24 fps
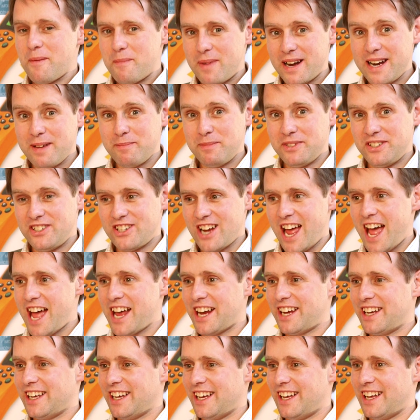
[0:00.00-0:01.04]
My name's
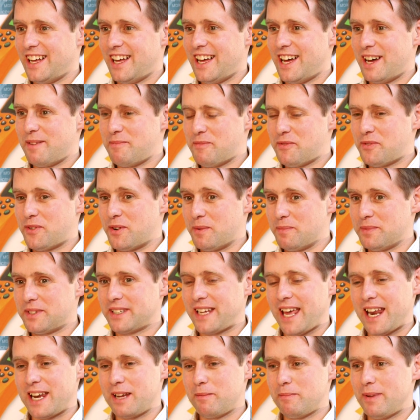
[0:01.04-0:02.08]
Jack. I'm from
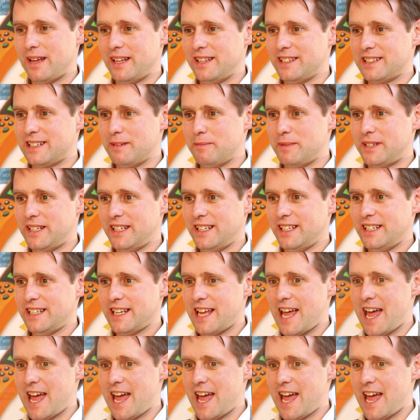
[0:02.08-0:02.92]
Scanning Pens Limited